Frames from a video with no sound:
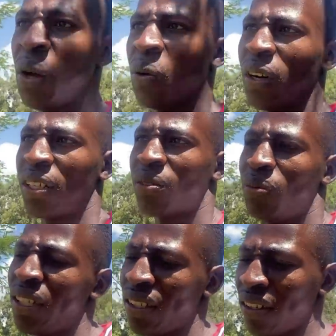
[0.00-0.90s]
once
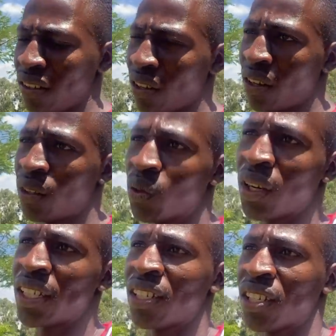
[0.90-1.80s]
bitten,
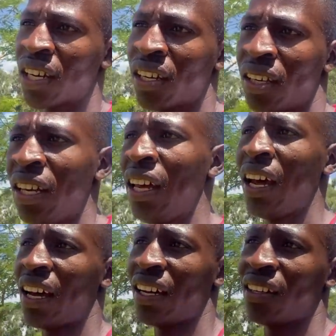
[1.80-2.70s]
twice shy,
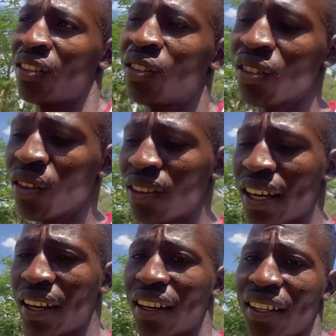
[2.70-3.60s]
and not all
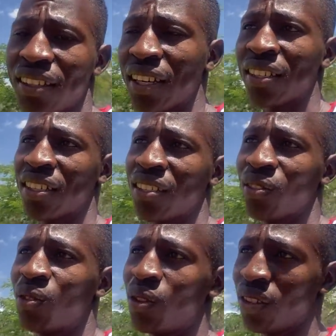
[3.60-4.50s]
that glitters is
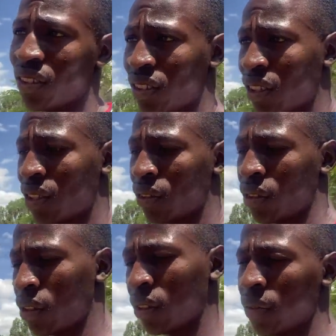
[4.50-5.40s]
gold.
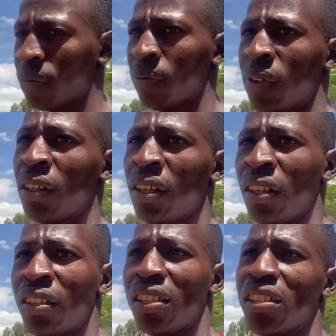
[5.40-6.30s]

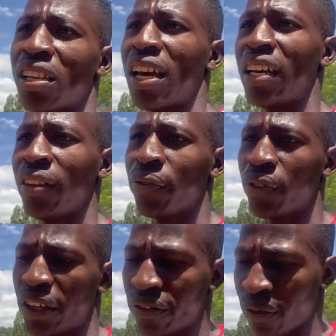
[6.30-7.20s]
This life, you
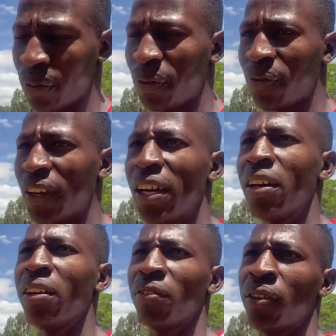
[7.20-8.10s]
have to be
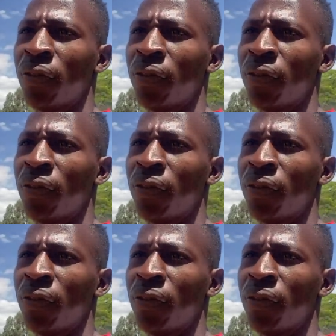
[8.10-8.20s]
very,